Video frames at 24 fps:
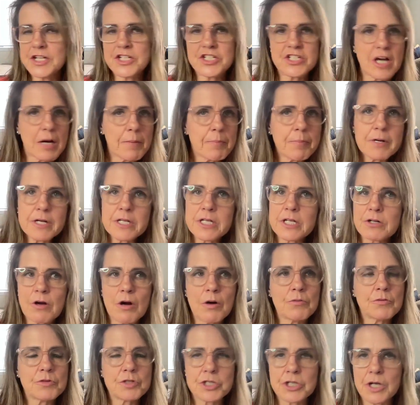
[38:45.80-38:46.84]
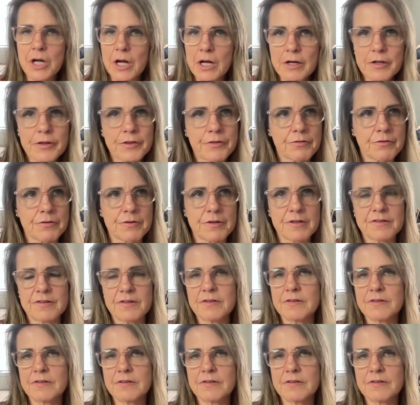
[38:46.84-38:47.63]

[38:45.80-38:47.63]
shepherding your own child through this